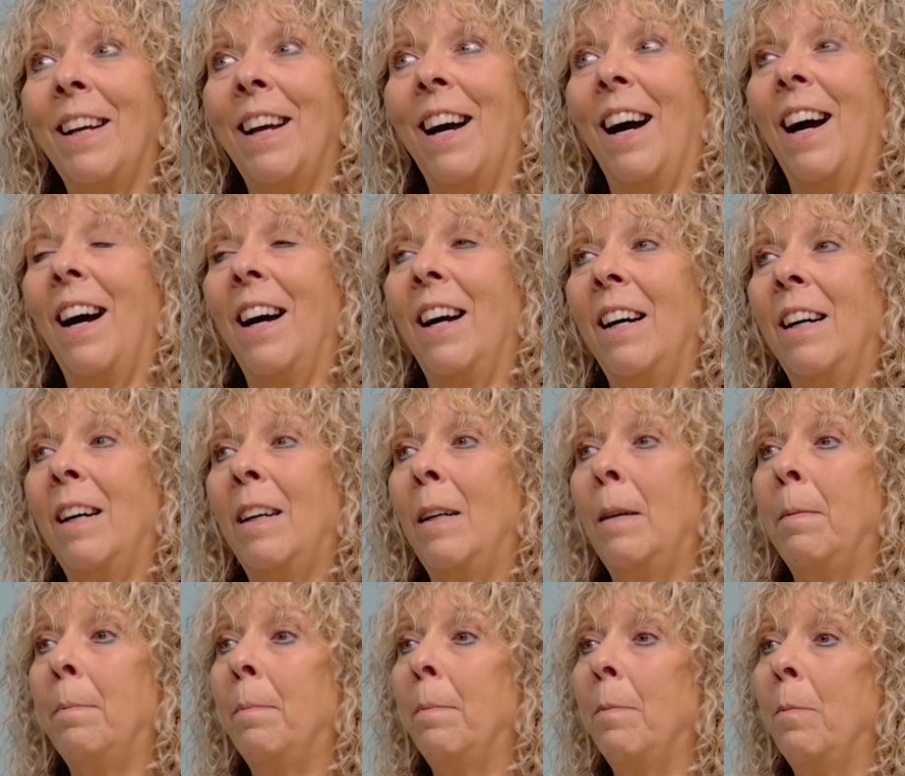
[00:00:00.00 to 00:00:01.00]

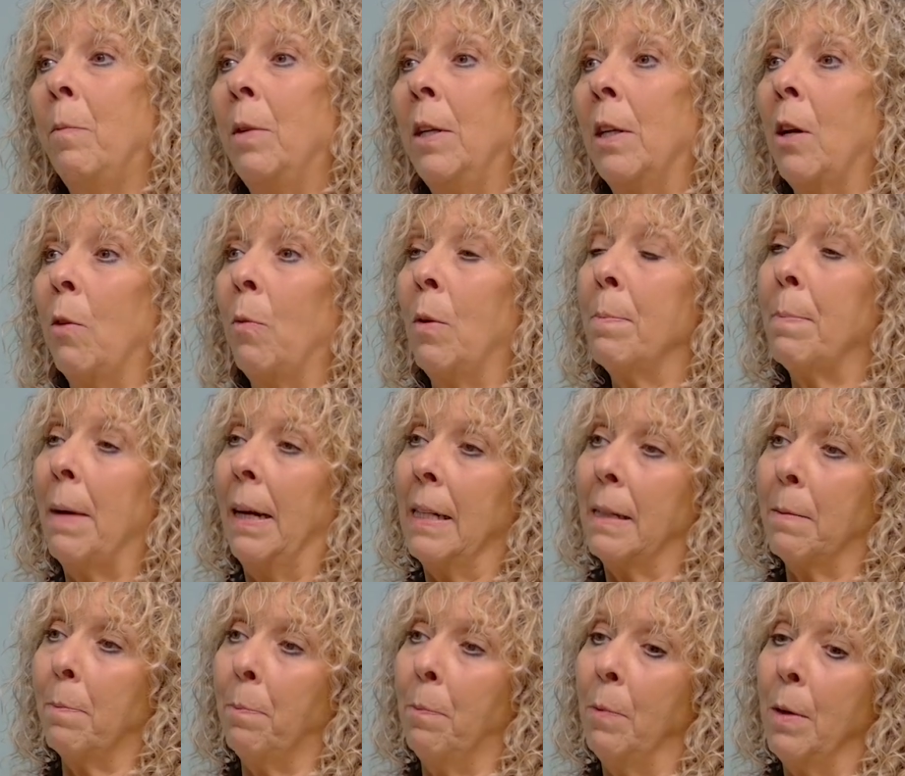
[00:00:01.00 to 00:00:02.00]
We
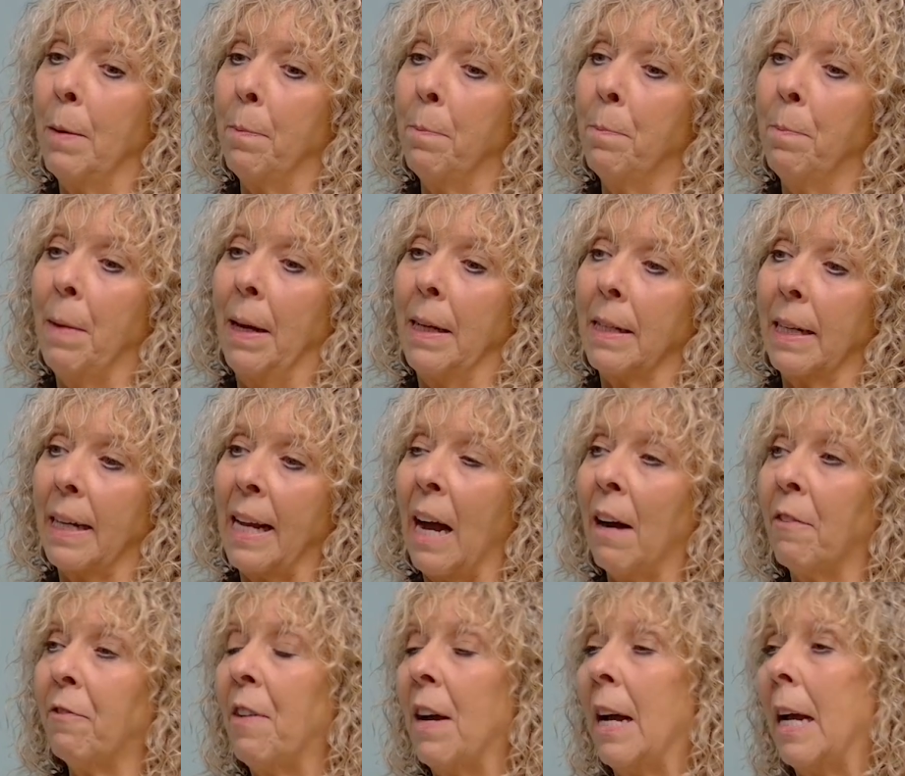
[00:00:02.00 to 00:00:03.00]
made a
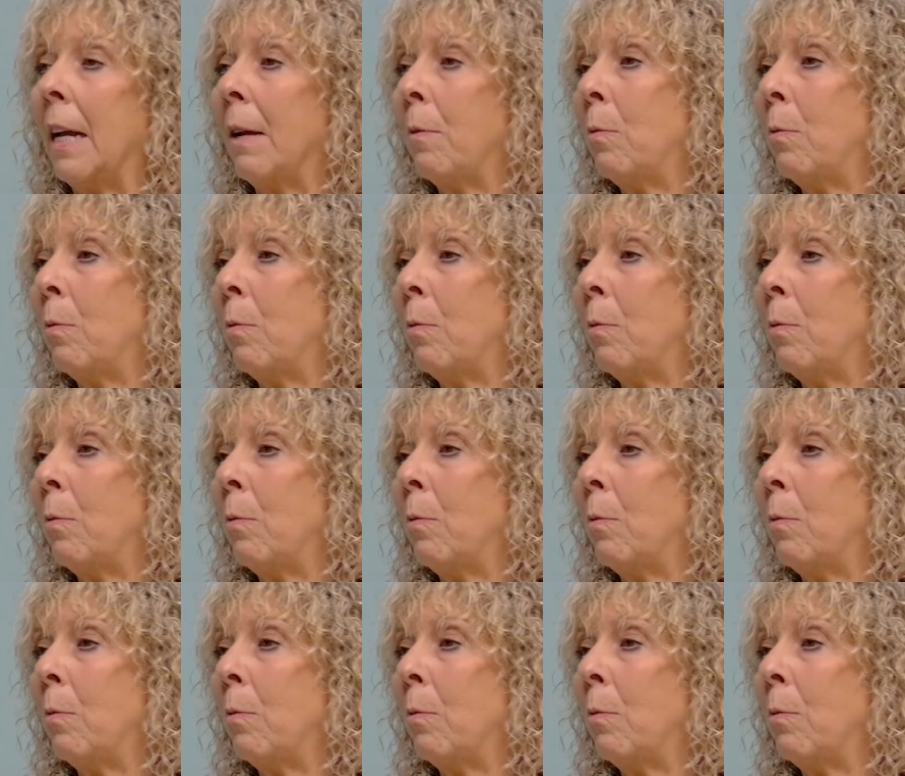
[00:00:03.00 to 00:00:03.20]
cafe.